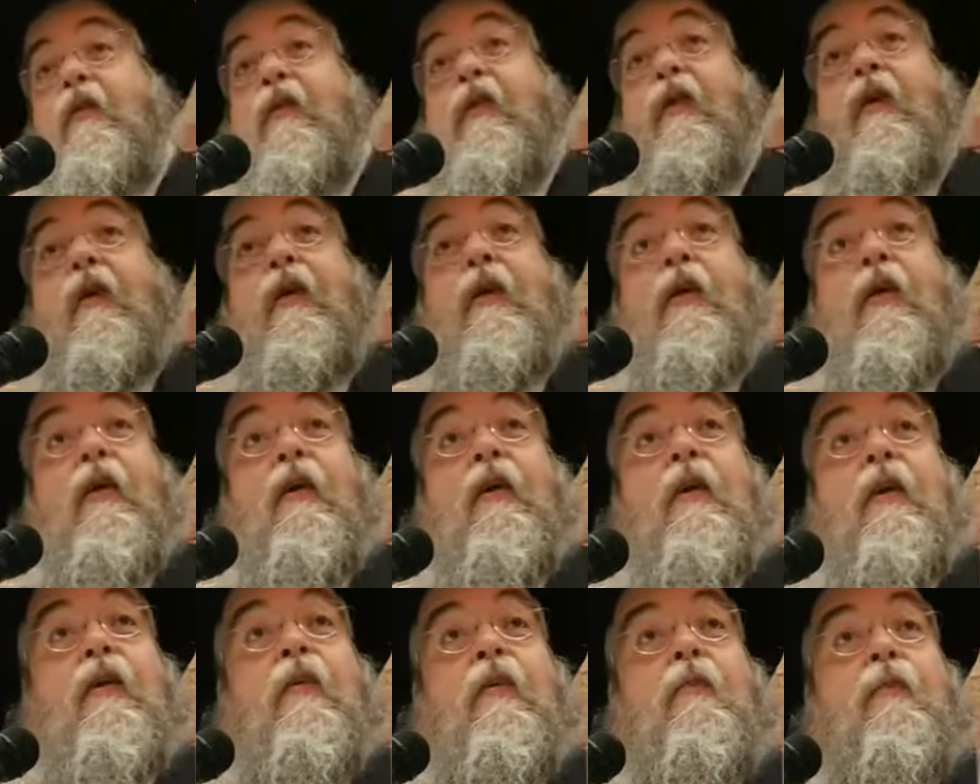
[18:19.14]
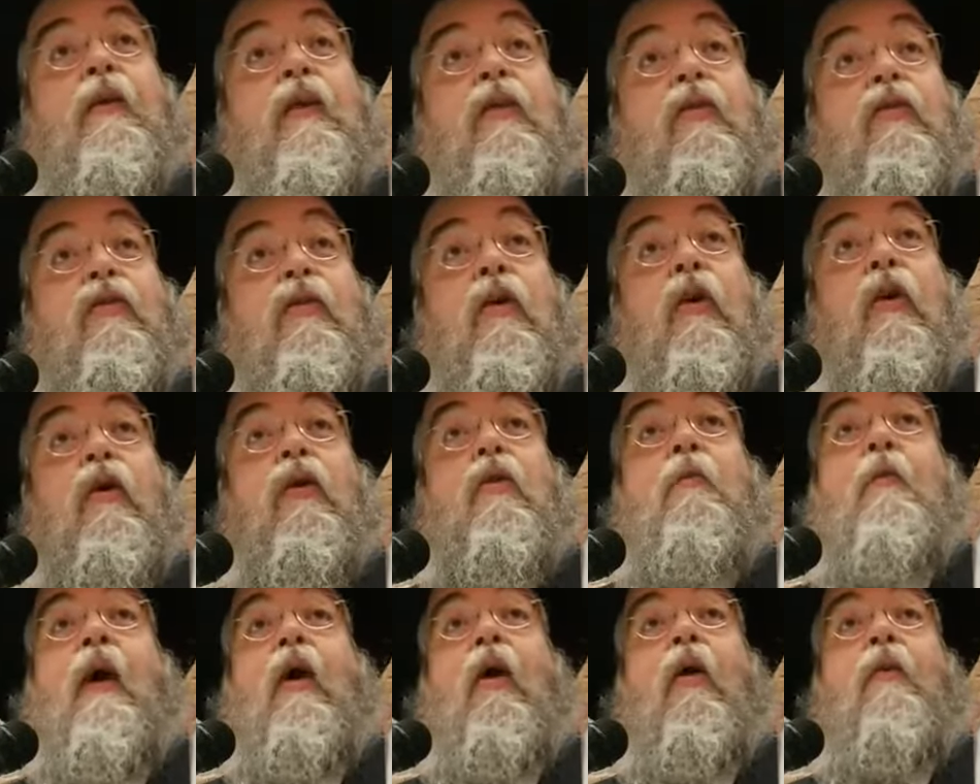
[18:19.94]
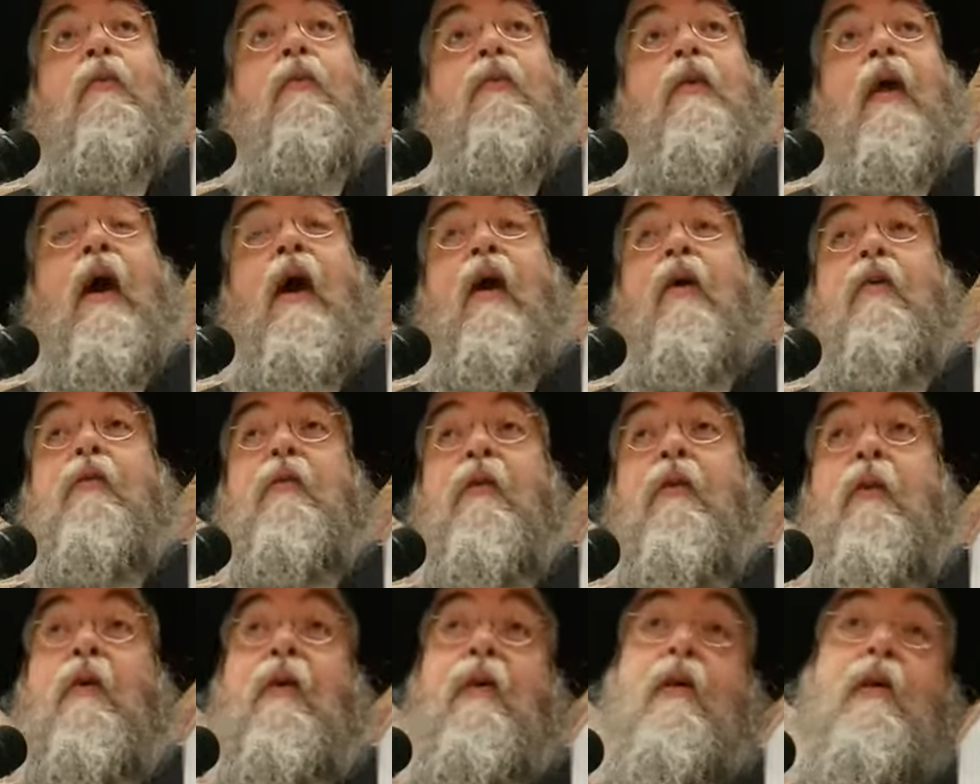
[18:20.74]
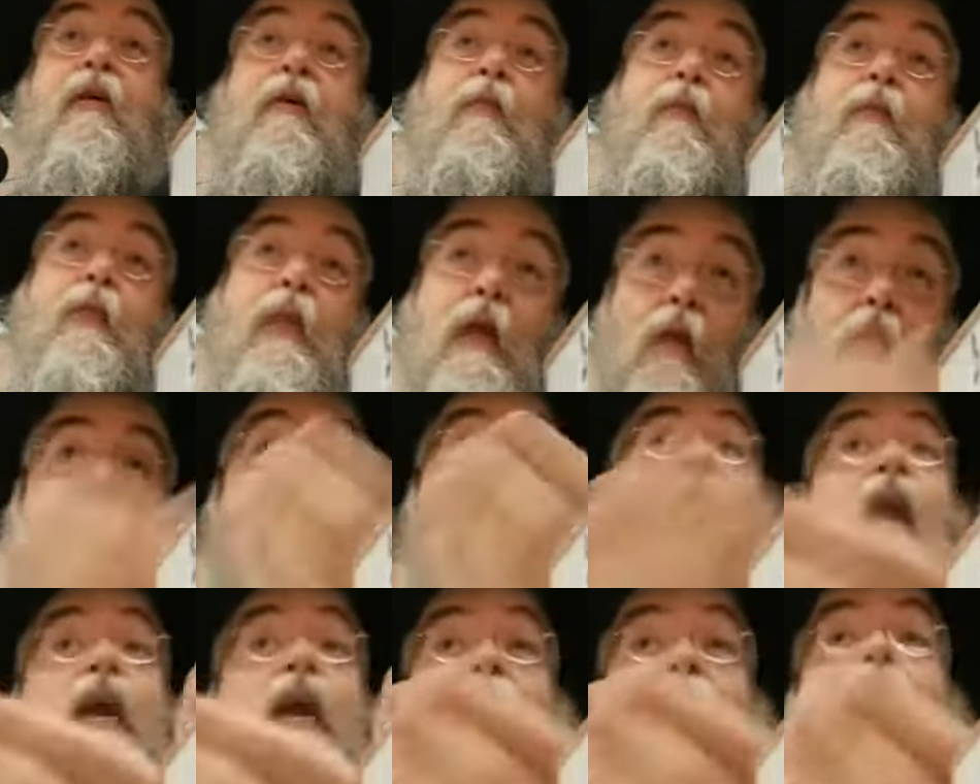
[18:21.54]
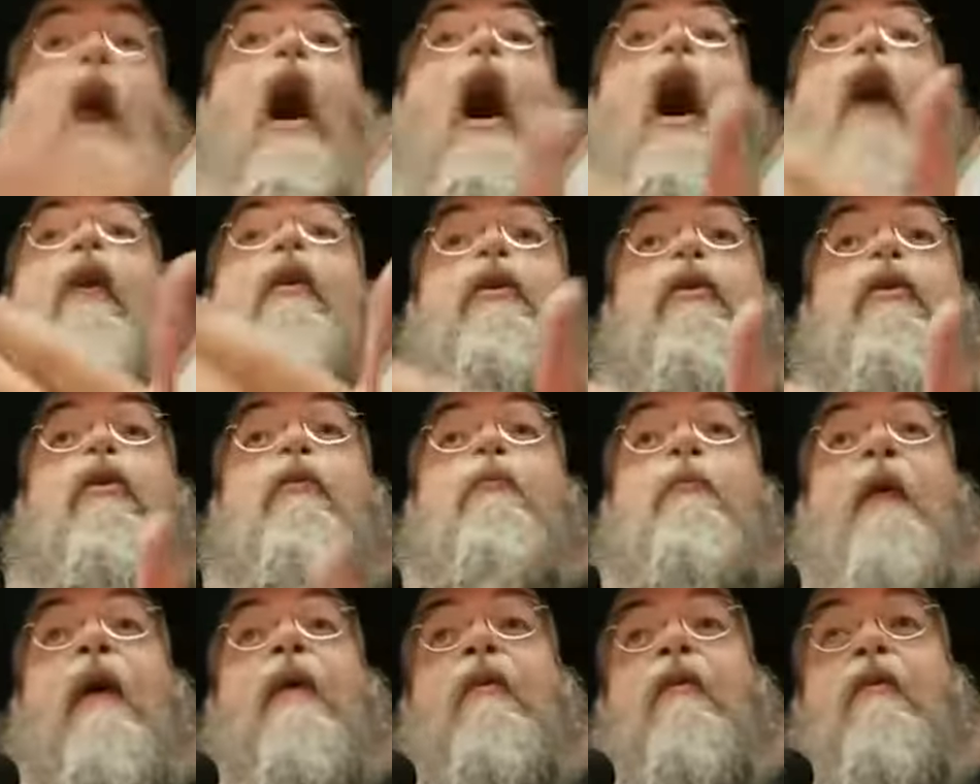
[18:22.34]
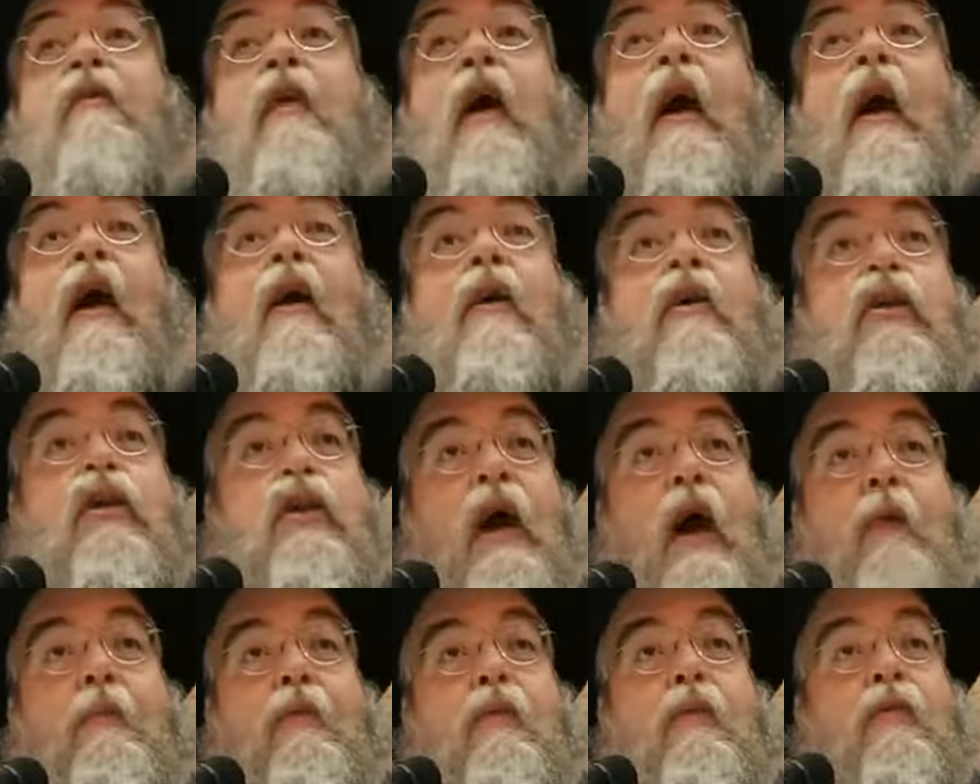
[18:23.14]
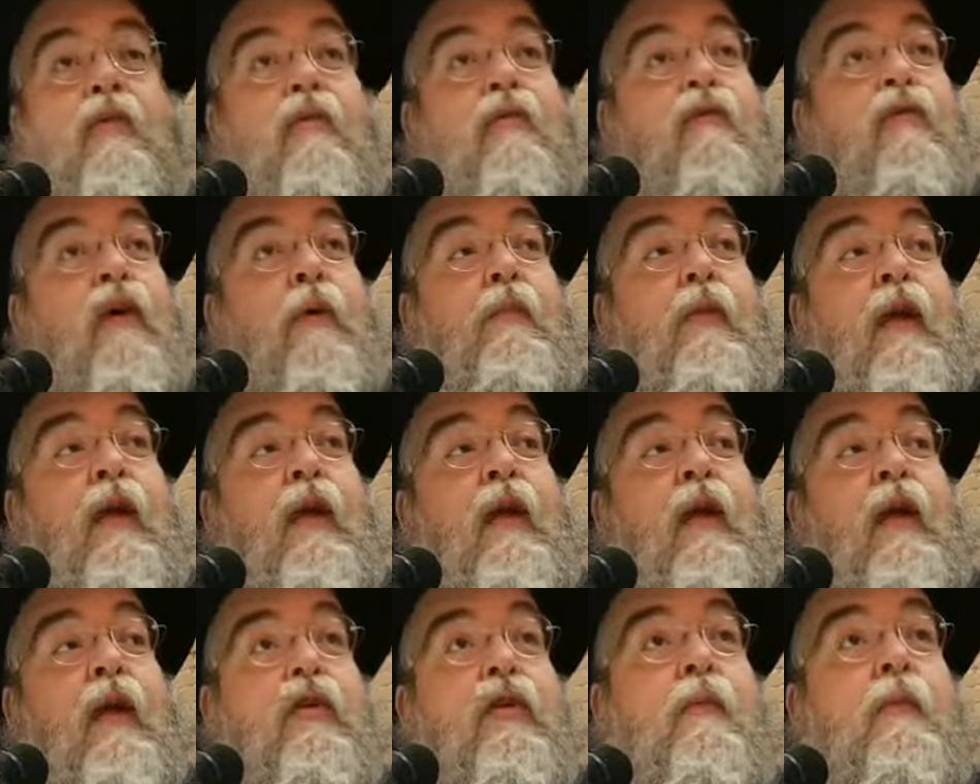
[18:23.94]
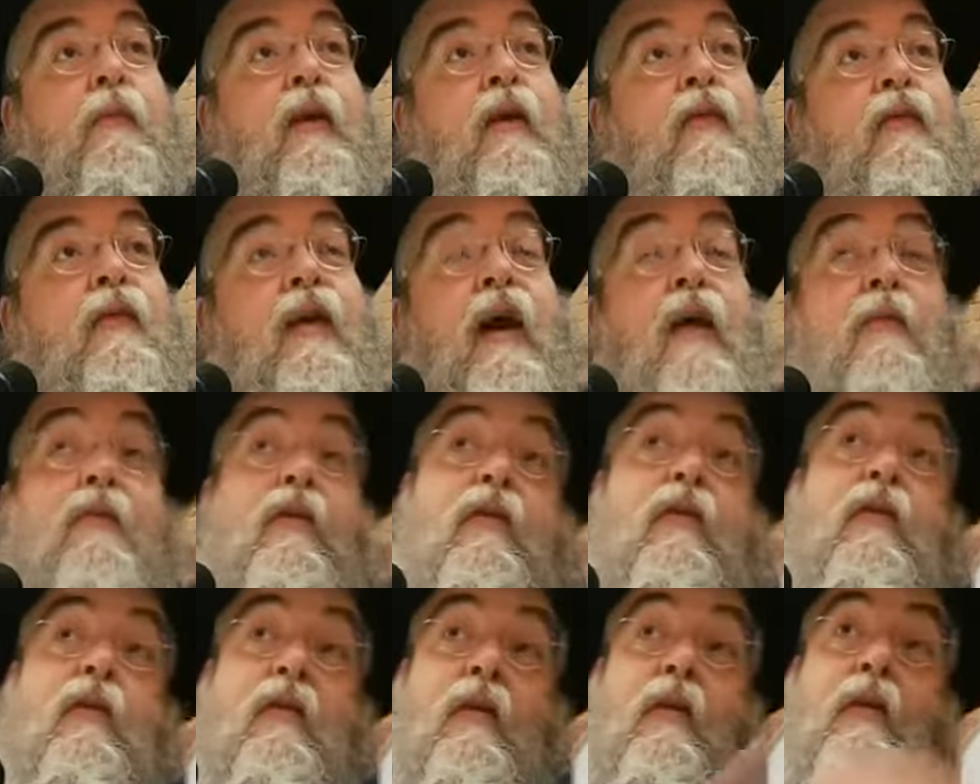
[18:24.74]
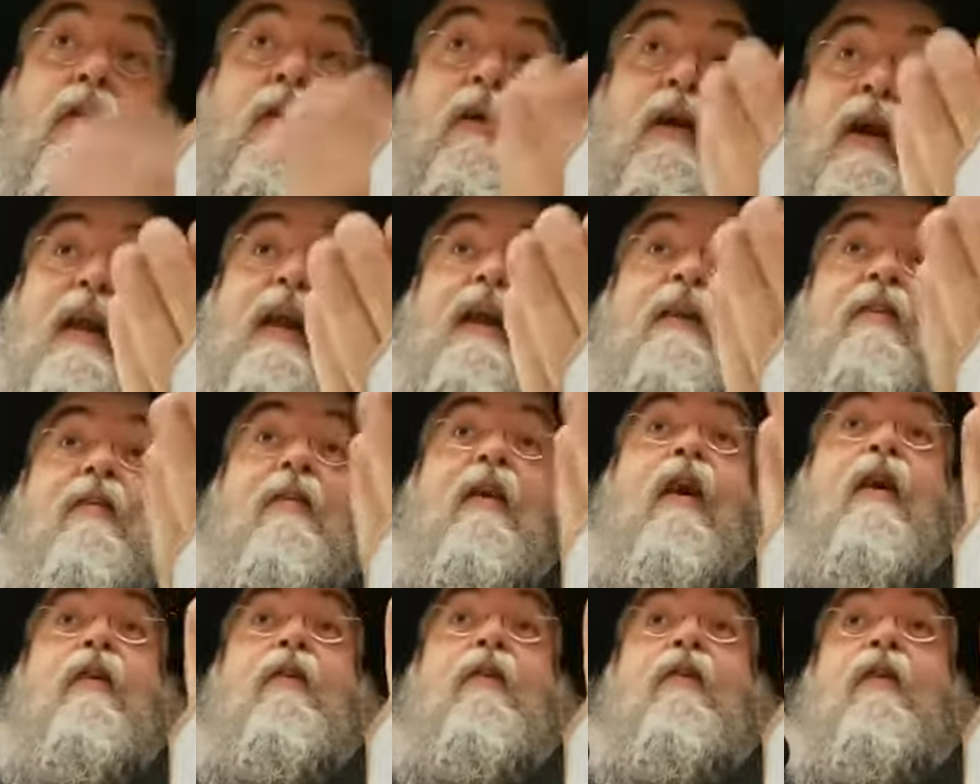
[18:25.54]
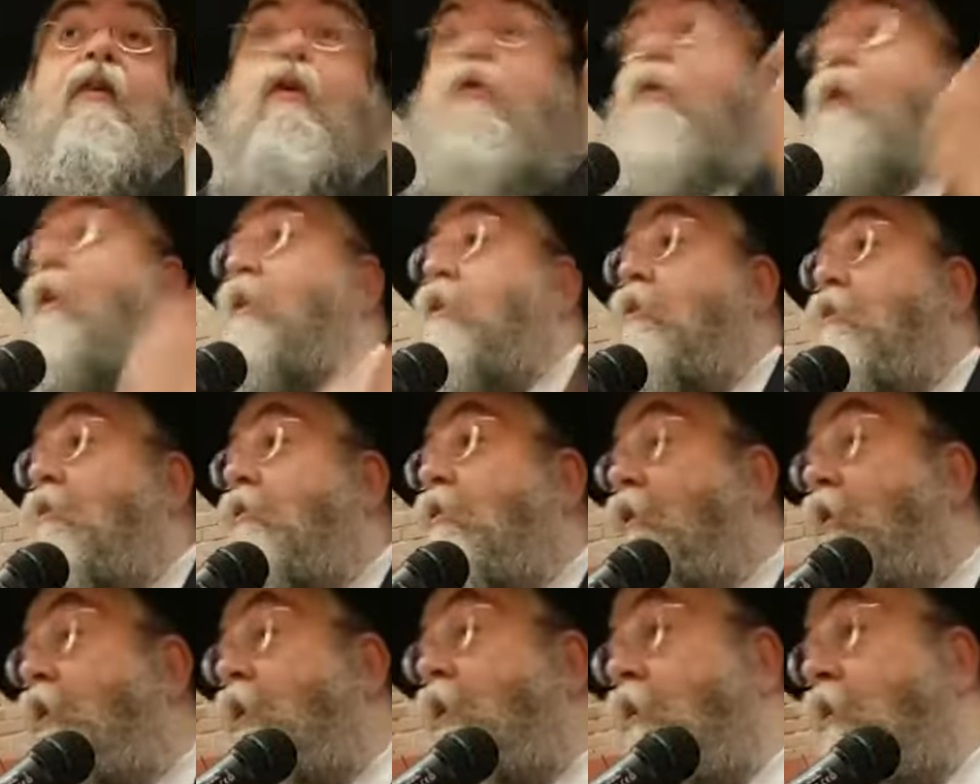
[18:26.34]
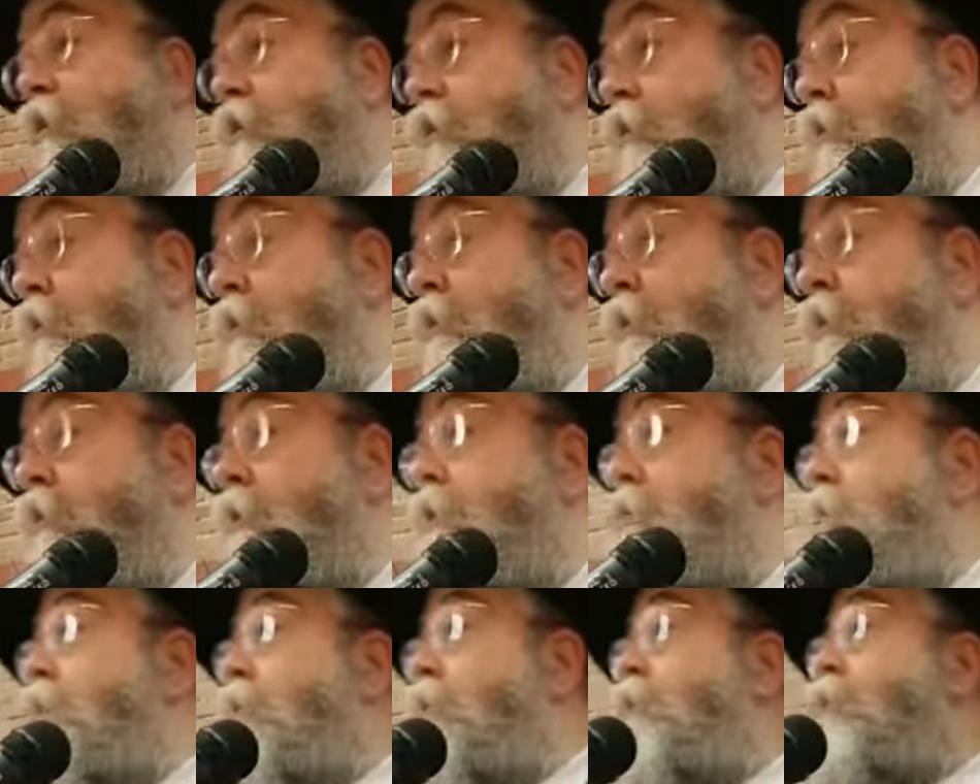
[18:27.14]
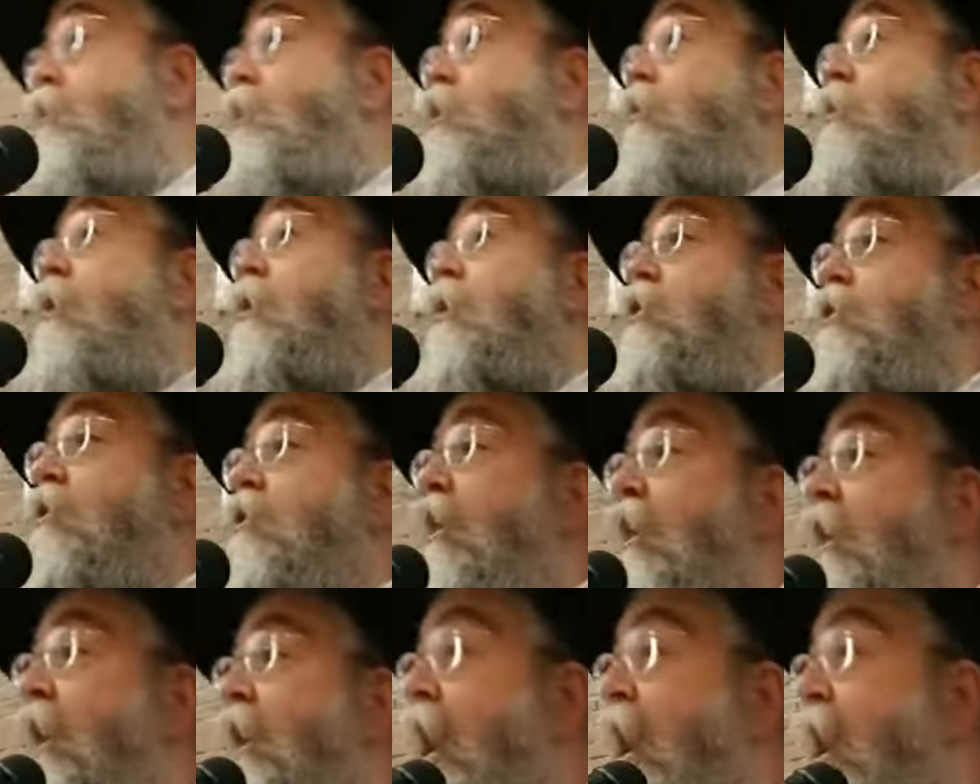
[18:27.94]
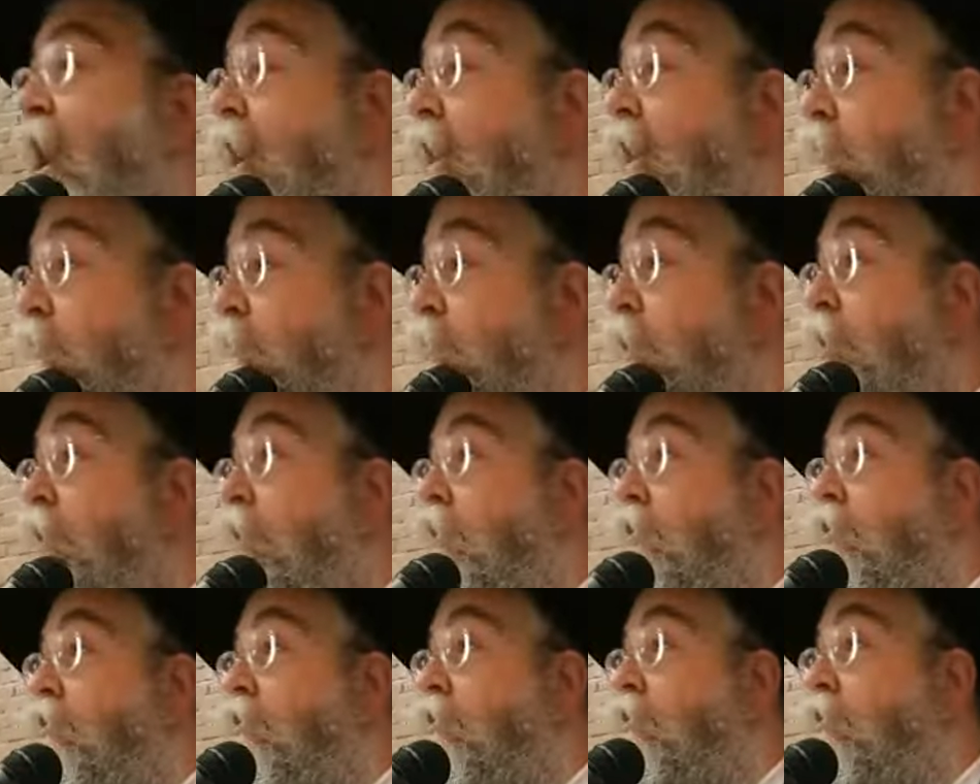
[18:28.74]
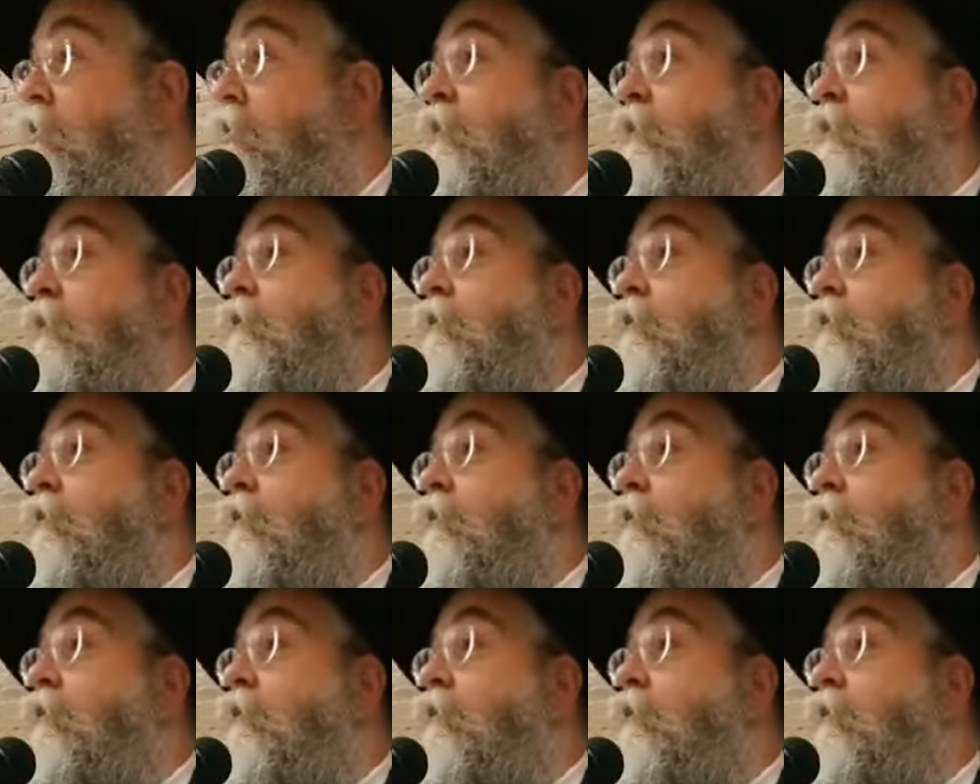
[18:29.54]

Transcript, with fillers: in the, uh, in Minnesota, my hometown, and we had our your base our Shabbos Farbreng for Yud Beis Tammuz, and I started the question there, and the question I had was,